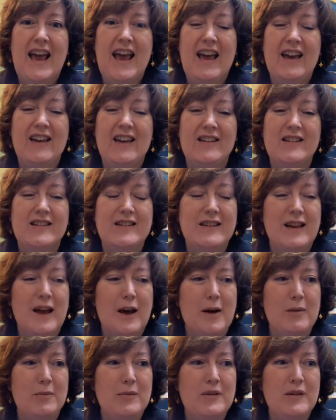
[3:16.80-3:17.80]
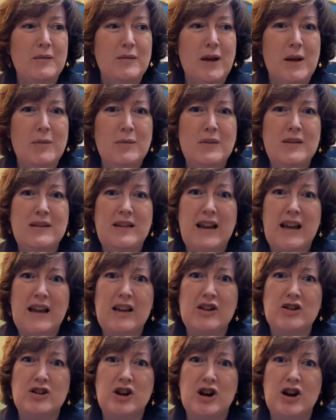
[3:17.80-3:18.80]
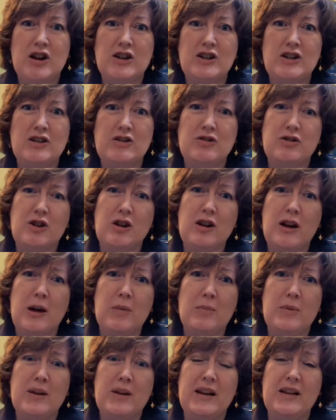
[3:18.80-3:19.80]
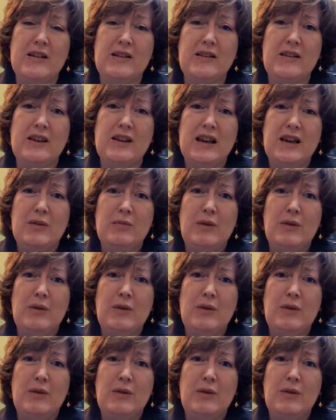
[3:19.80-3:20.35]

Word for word: And um, sometimes taking charge, the drug companies,